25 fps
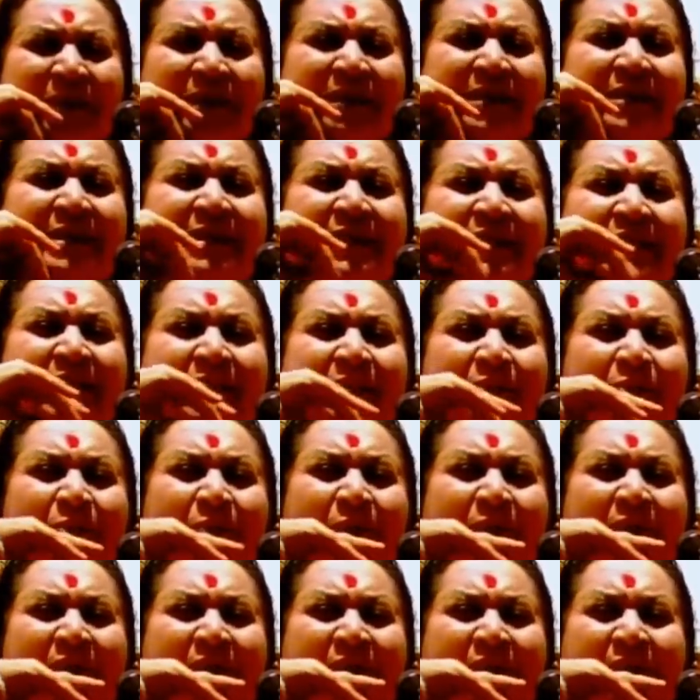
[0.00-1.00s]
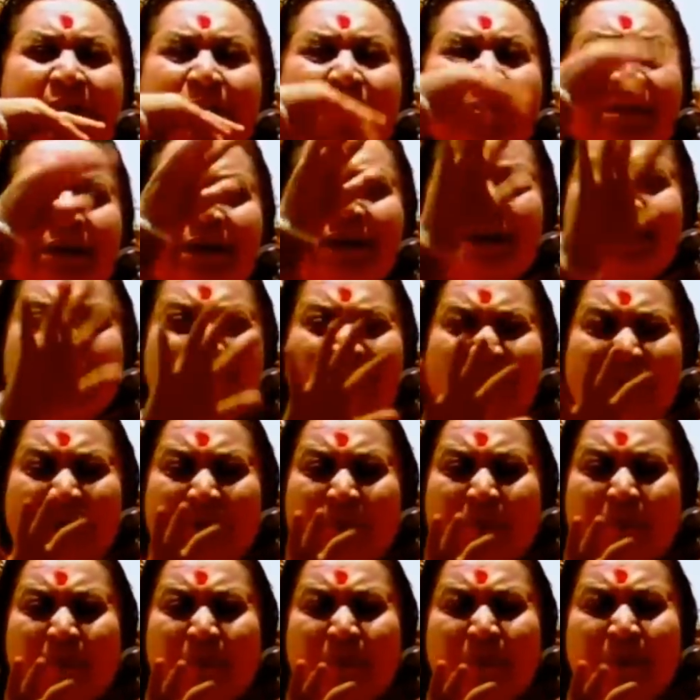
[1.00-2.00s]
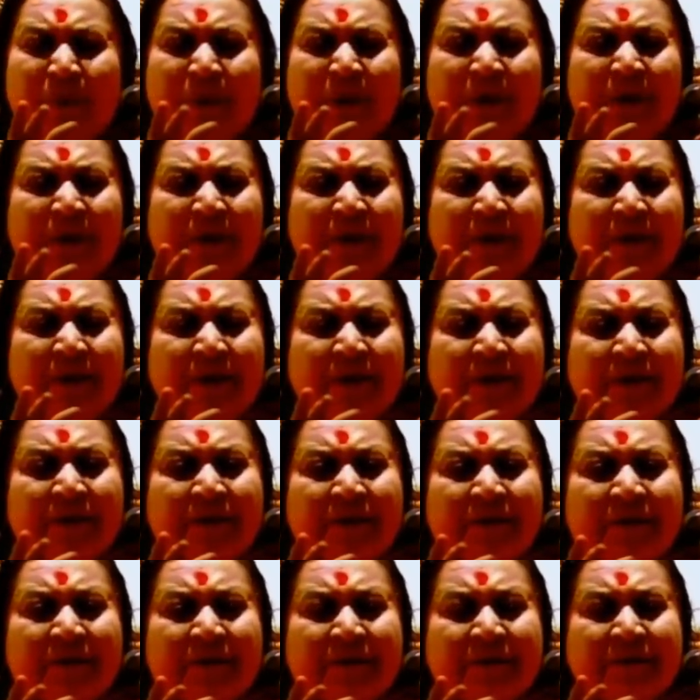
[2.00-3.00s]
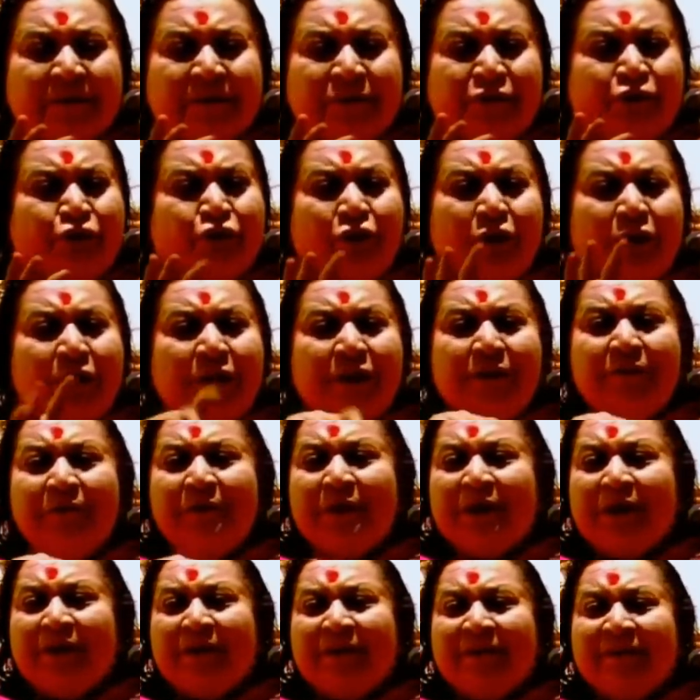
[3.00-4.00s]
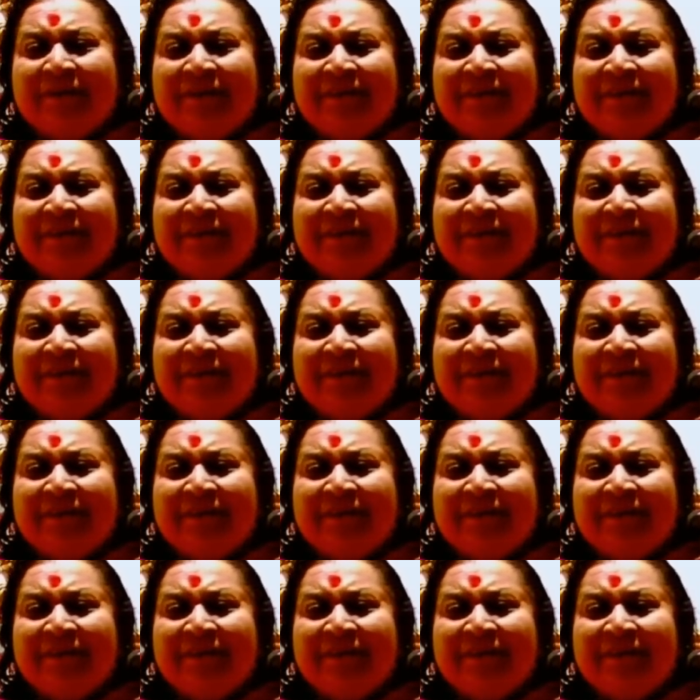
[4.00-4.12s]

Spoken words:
congenial to others? I mean, it's not joy-giving.